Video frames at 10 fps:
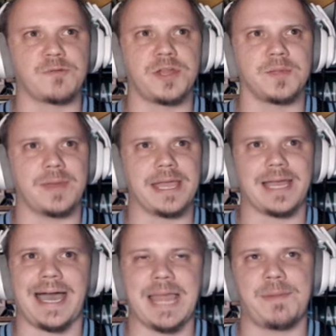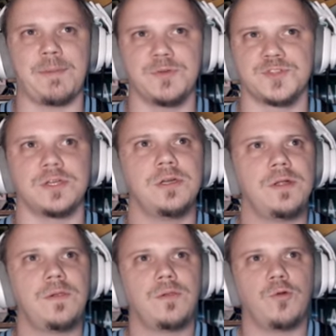a running back, Ayman Musa.
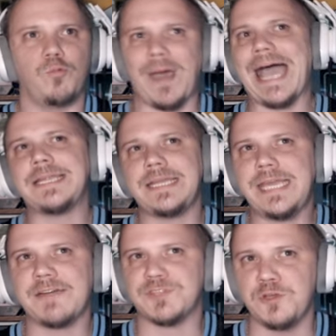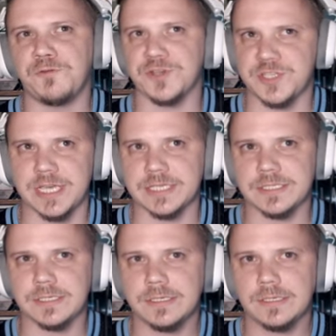Why did he have 2 for 6?